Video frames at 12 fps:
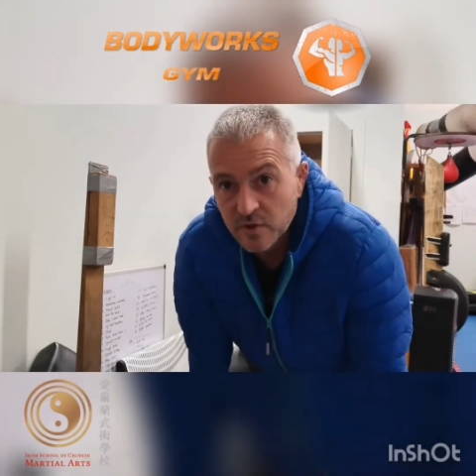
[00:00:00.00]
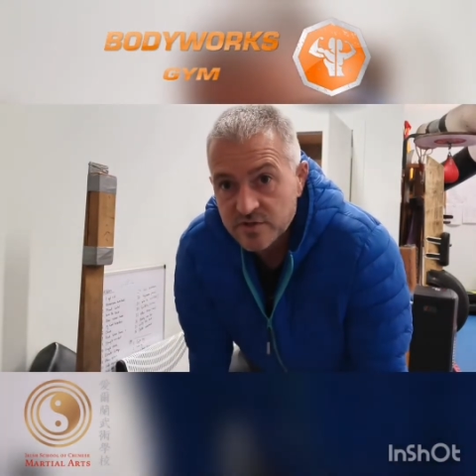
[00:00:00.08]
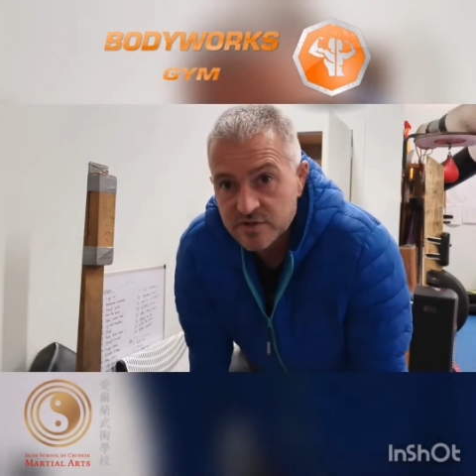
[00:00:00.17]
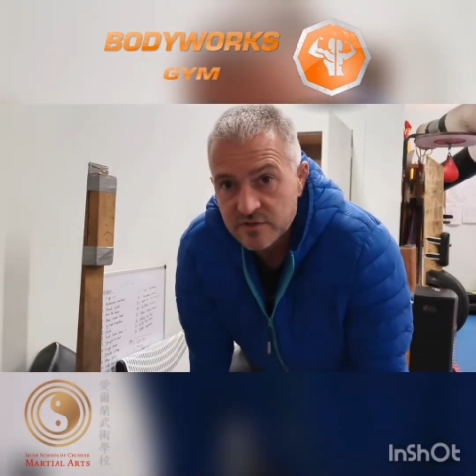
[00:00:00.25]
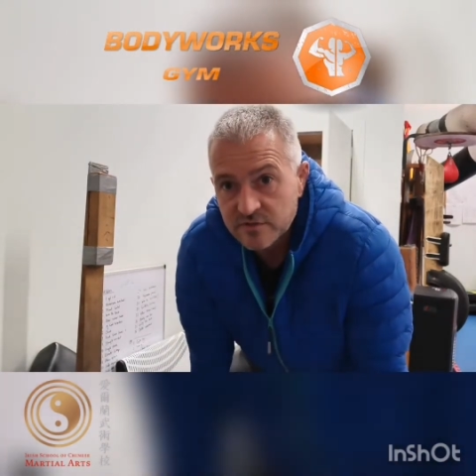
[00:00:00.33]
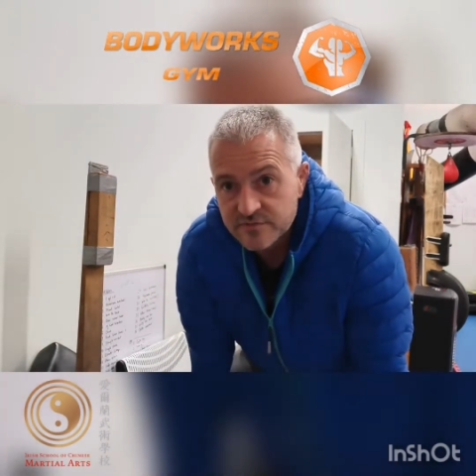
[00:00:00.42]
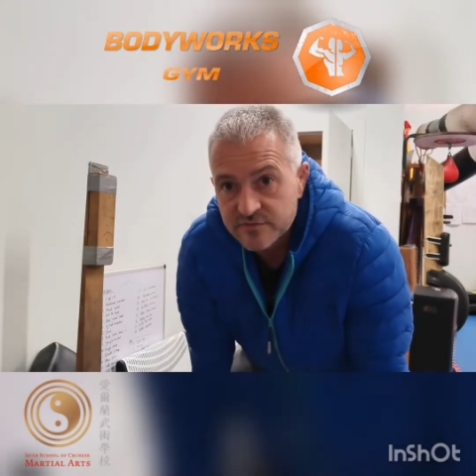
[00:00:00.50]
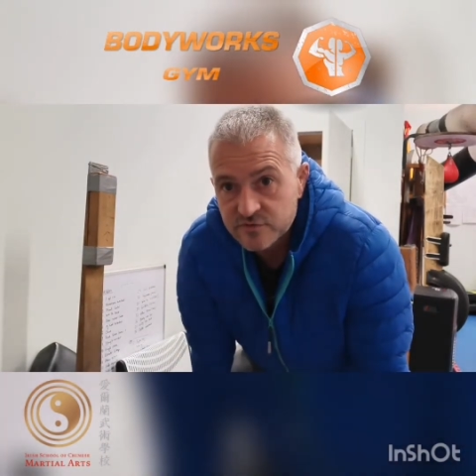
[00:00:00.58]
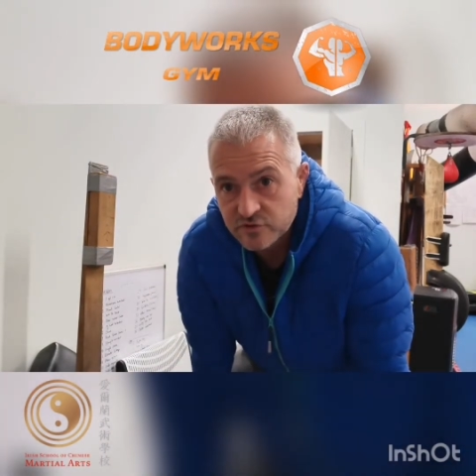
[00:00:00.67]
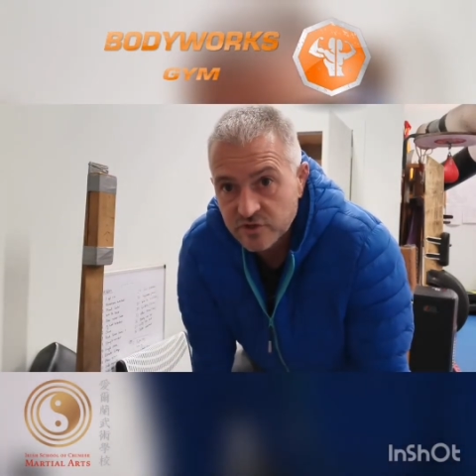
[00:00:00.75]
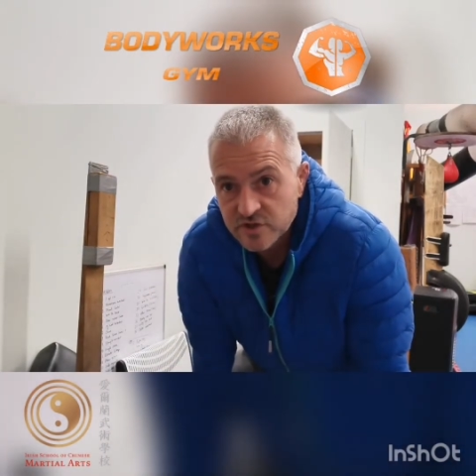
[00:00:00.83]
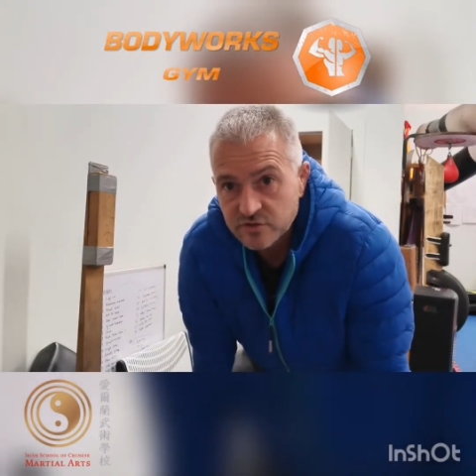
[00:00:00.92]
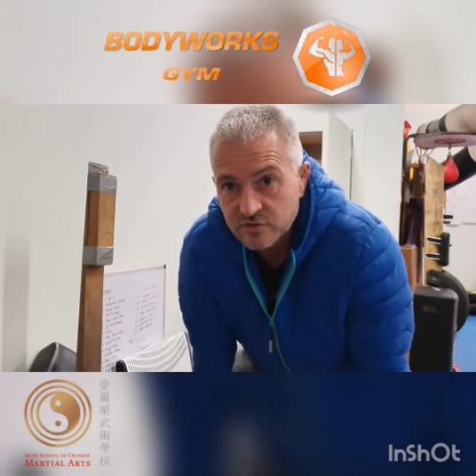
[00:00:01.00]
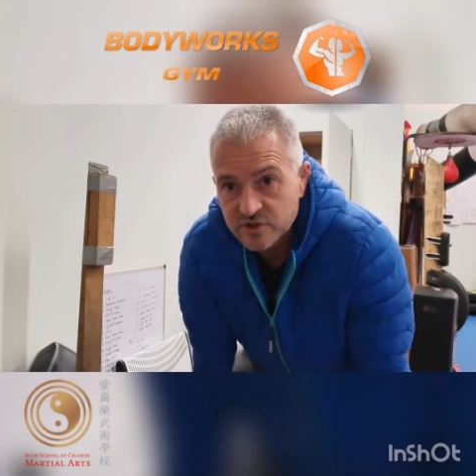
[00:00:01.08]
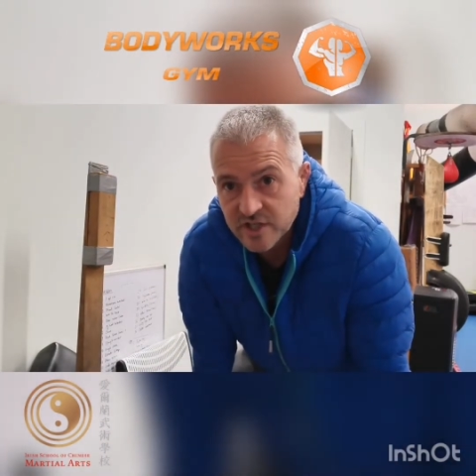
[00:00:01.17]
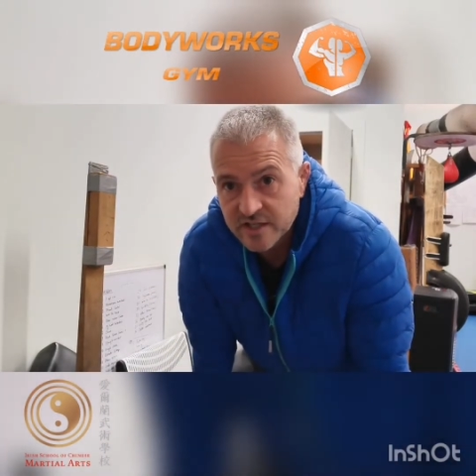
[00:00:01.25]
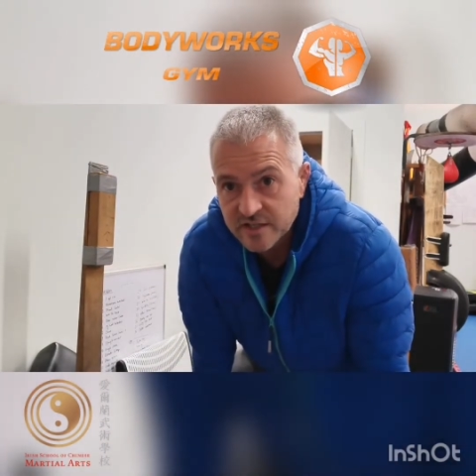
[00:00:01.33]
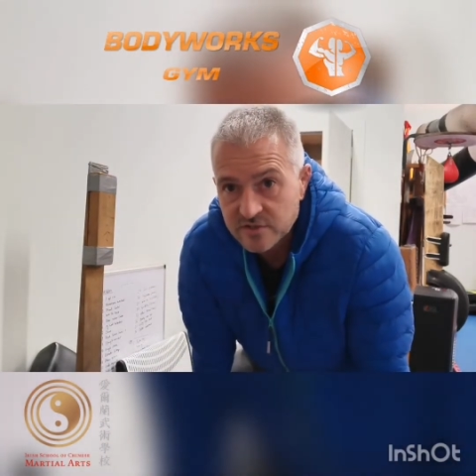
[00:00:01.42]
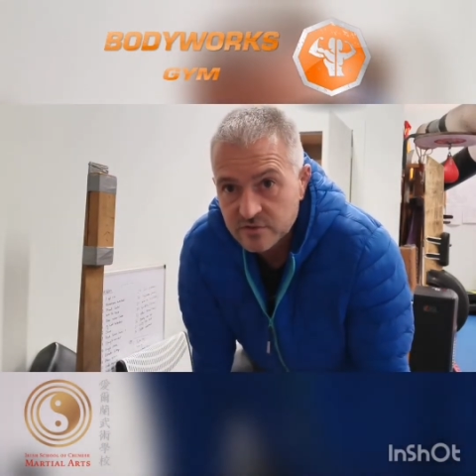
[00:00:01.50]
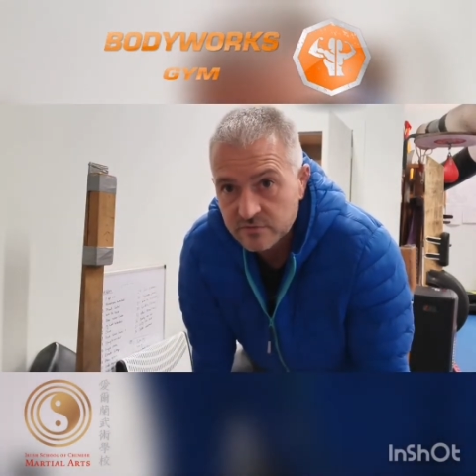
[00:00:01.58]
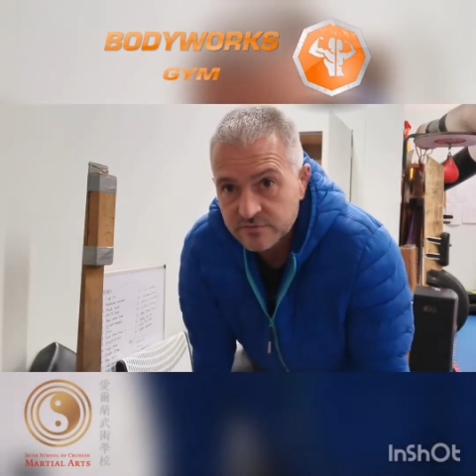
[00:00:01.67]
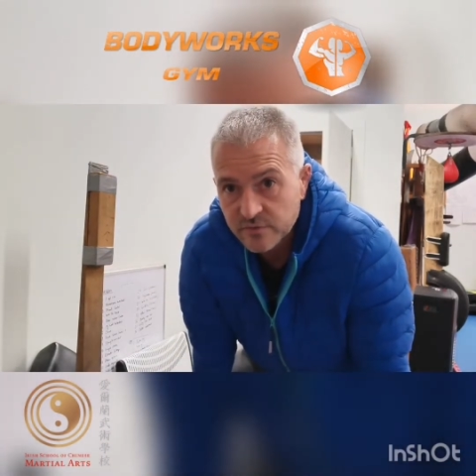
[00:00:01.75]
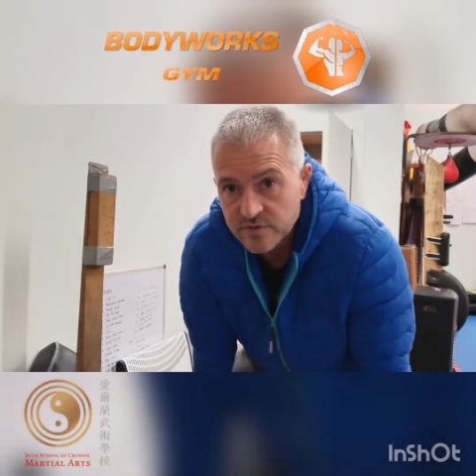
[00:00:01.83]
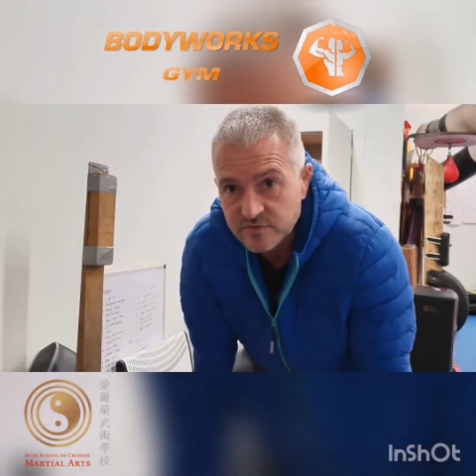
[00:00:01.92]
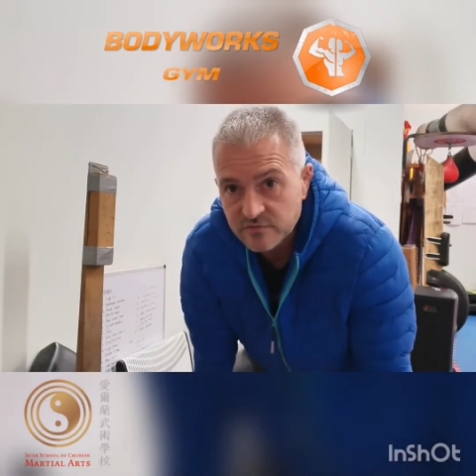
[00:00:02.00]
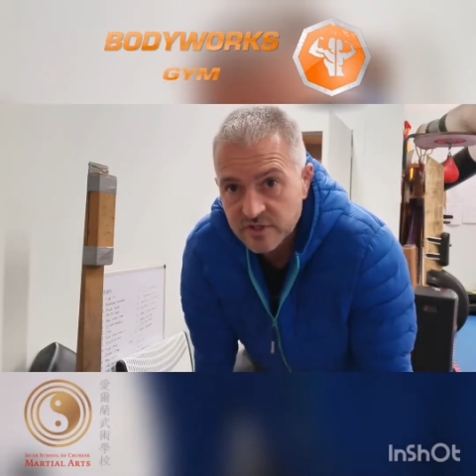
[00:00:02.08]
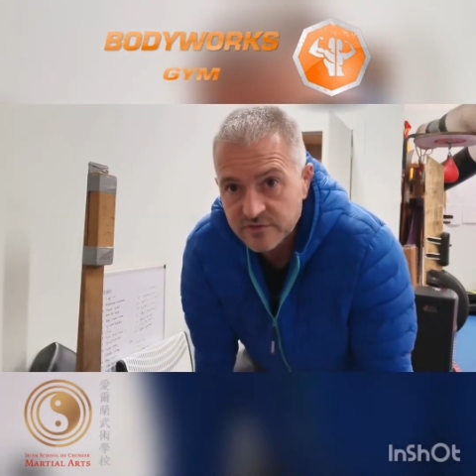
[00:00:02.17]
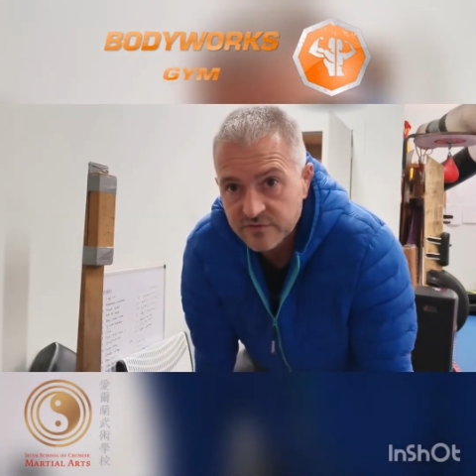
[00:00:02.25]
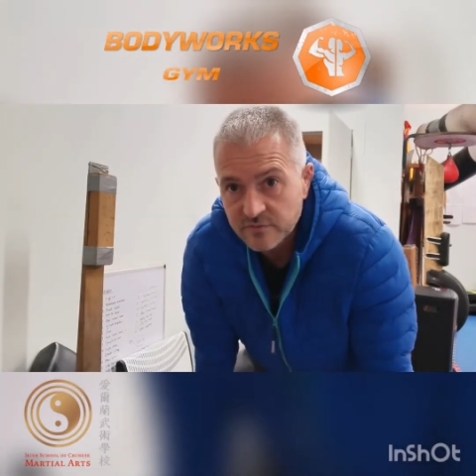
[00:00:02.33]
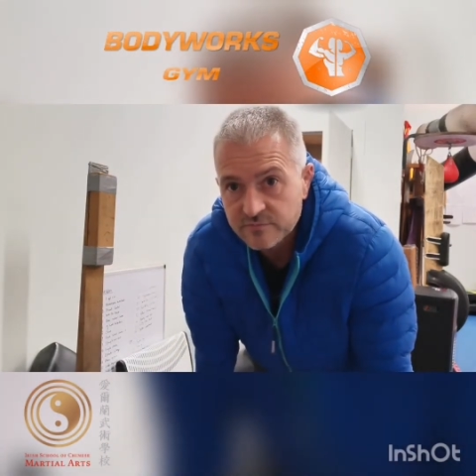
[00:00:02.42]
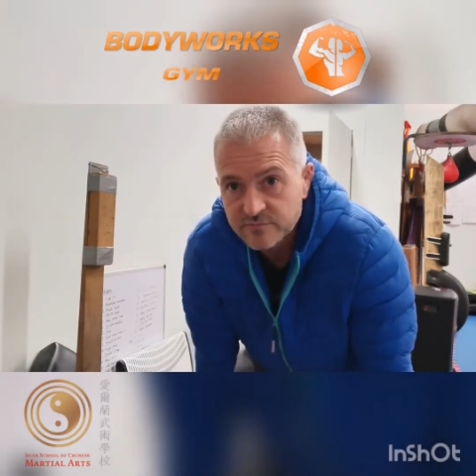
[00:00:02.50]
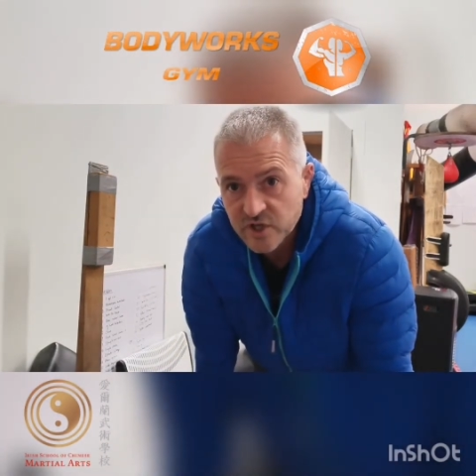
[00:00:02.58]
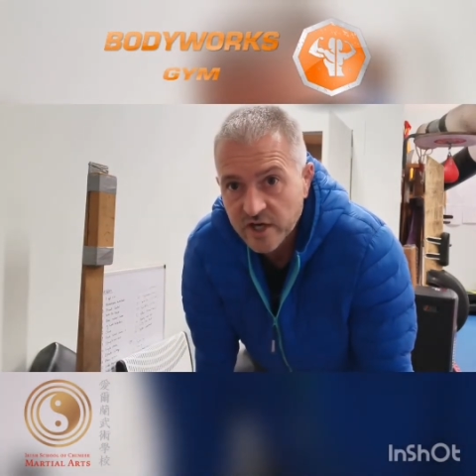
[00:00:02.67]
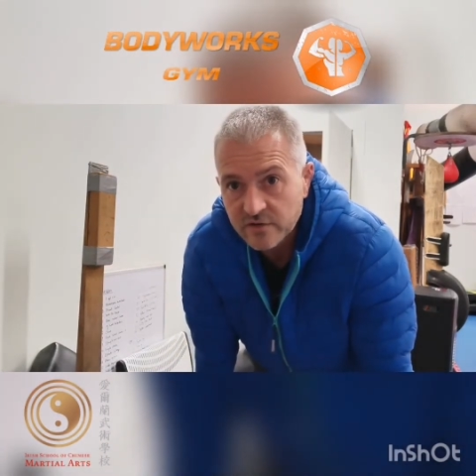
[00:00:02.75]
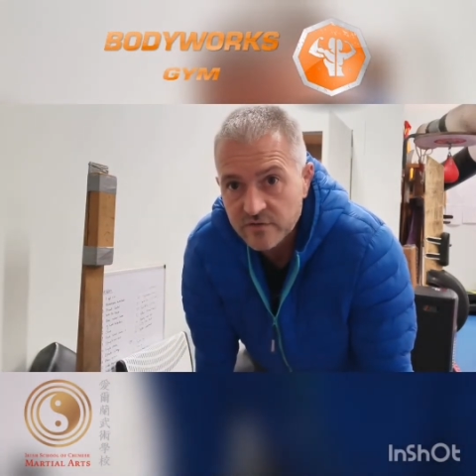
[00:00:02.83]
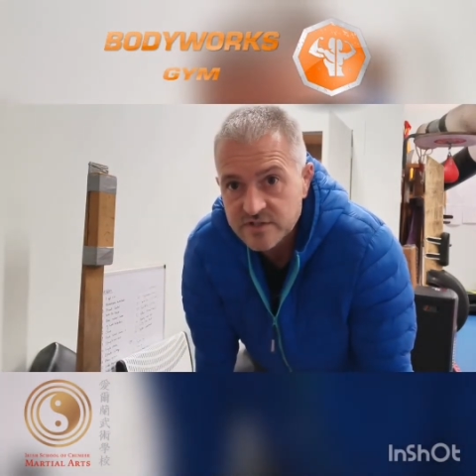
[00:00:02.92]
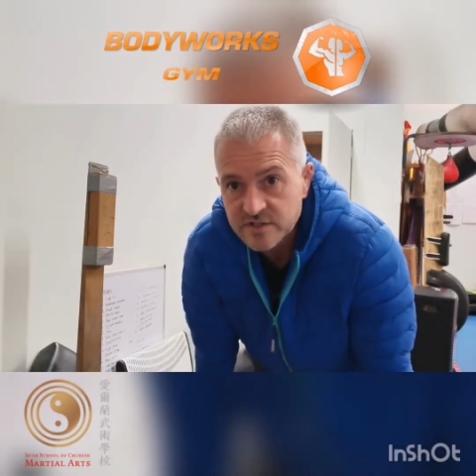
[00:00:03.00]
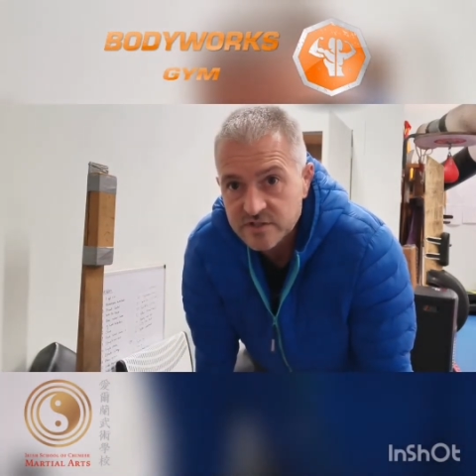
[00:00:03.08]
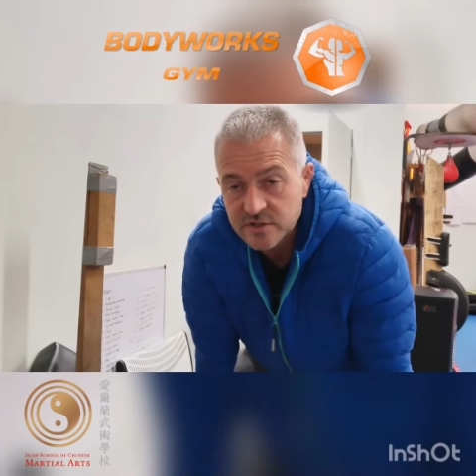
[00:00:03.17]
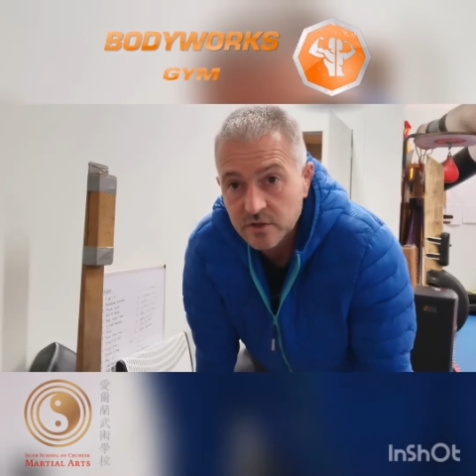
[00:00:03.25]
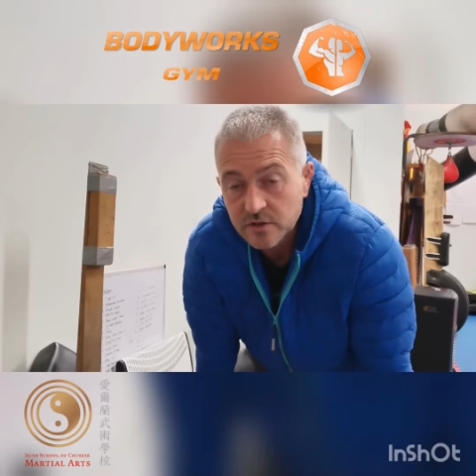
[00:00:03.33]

Most of traditional Chinese kung fu isn't really from China, is it?